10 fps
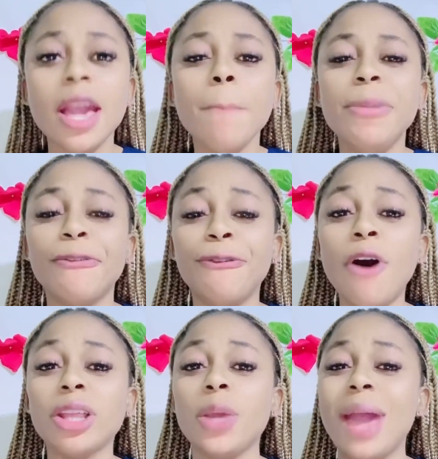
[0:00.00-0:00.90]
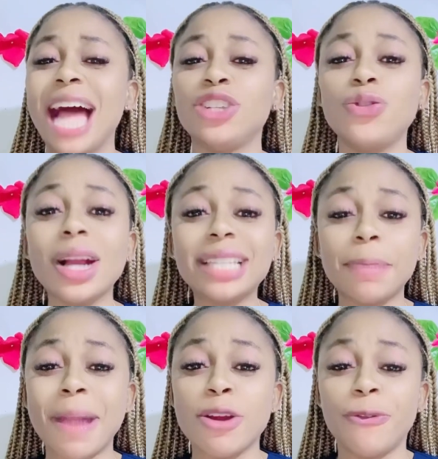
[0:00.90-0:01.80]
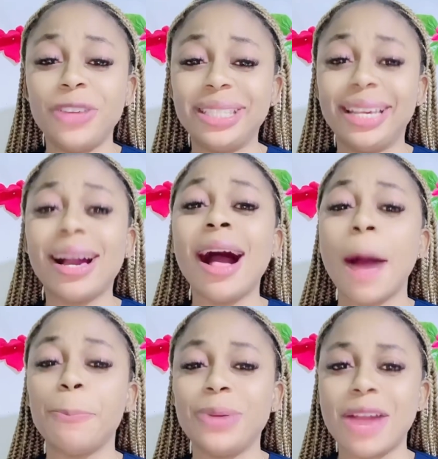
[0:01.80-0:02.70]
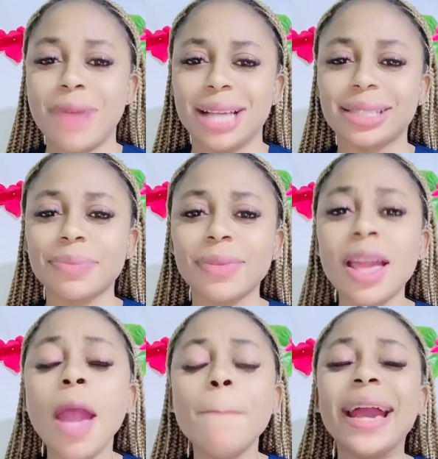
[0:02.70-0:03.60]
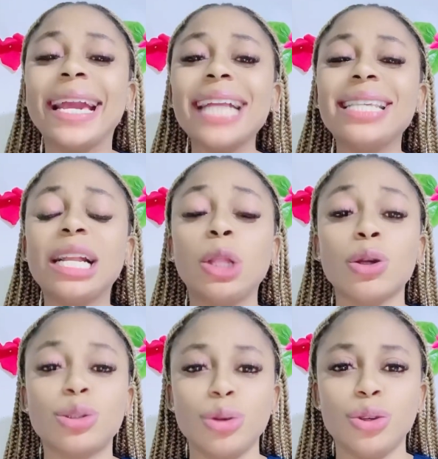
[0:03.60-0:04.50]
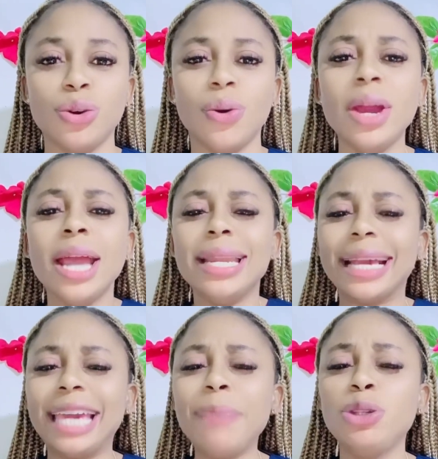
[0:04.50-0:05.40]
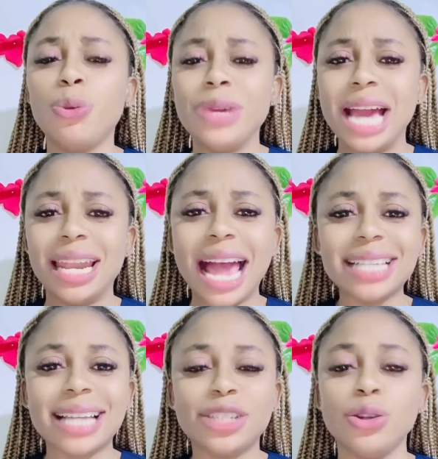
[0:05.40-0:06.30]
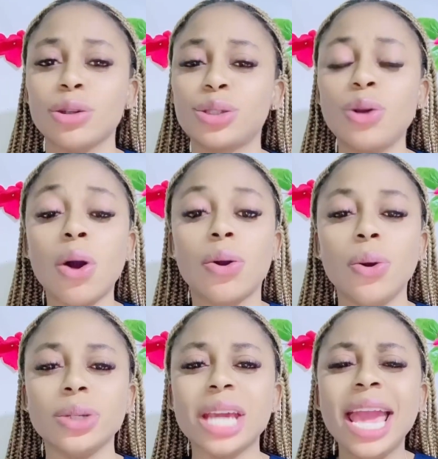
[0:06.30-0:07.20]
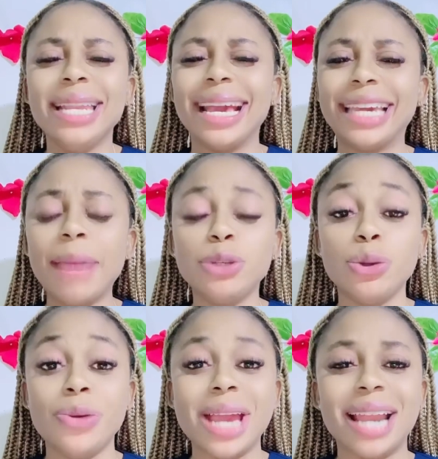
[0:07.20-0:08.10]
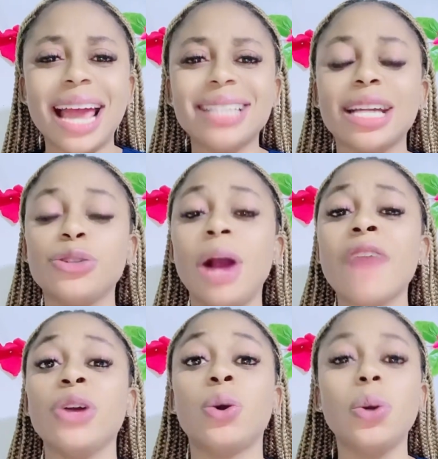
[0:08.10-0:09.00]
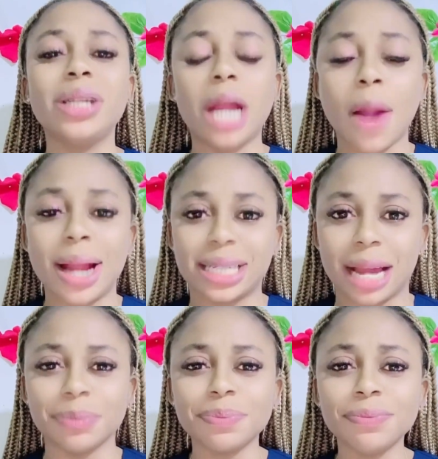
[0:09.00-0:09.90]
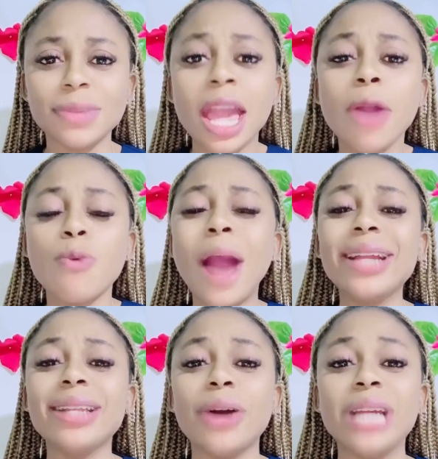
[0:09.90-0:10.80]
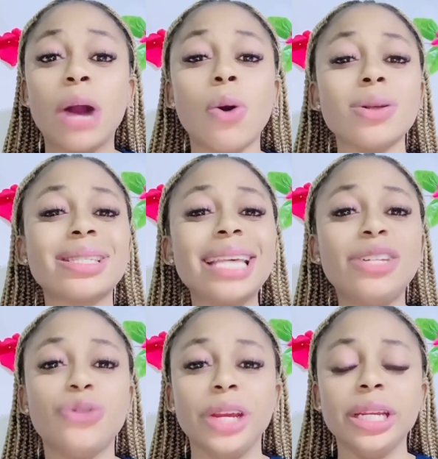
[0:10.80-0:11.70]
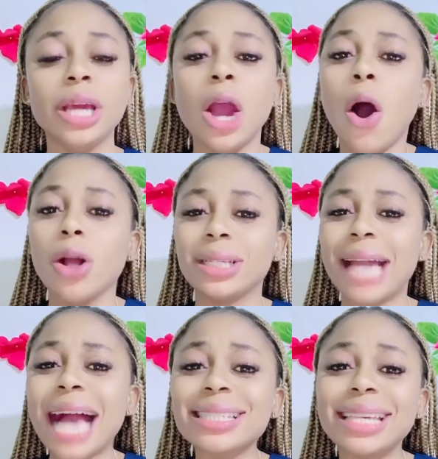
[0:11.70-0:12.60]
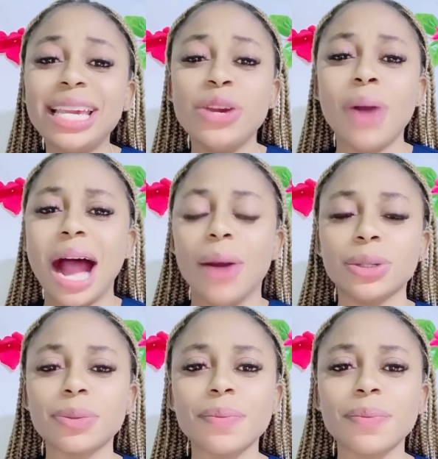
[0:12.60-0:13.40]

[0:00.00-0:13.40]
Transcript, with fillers: Before, they were attracted by your physical appearance. But getting close to you, they came to realize that you're so good. They came to realize that you have a good character. Right now, they are considering on asking you out.